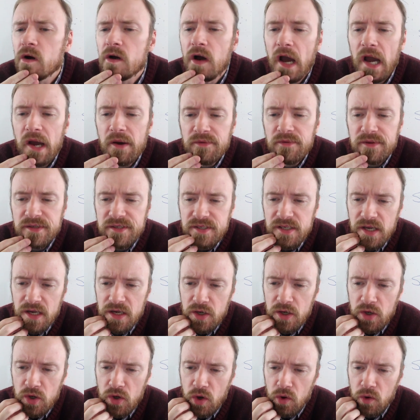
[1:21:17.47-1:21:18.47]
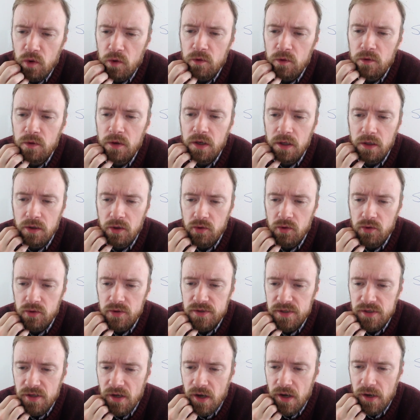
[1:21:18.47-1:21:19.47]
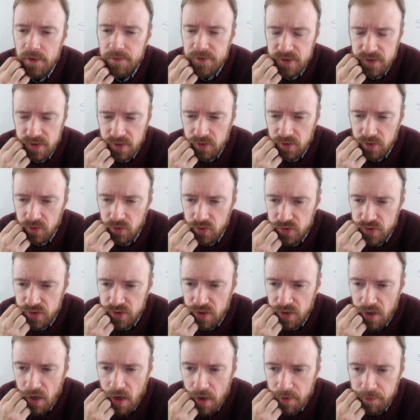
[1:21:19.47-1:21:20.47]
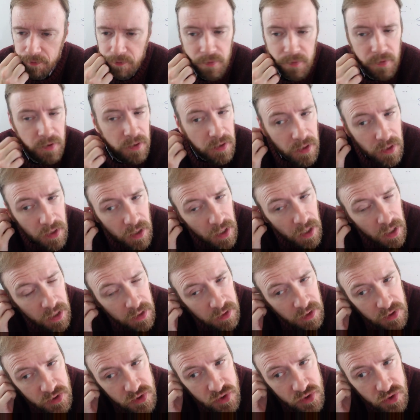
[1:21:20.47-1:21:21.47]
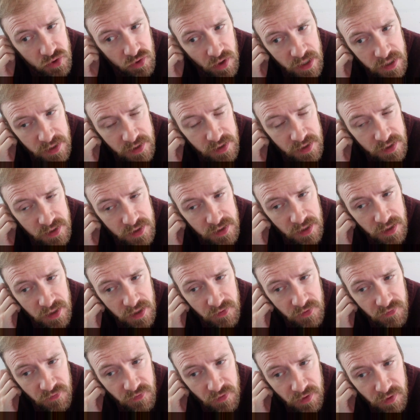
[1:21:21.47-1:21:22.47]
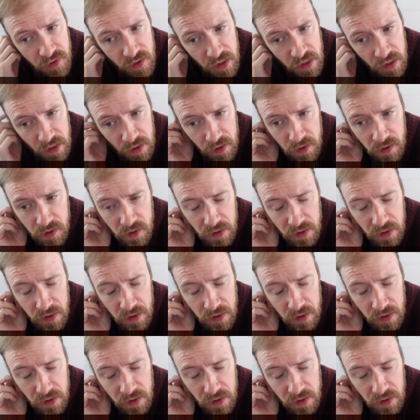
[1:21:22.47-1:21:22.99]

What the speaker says: I would say no. A glottal stop is a glottal stop, and then stress is a different thing.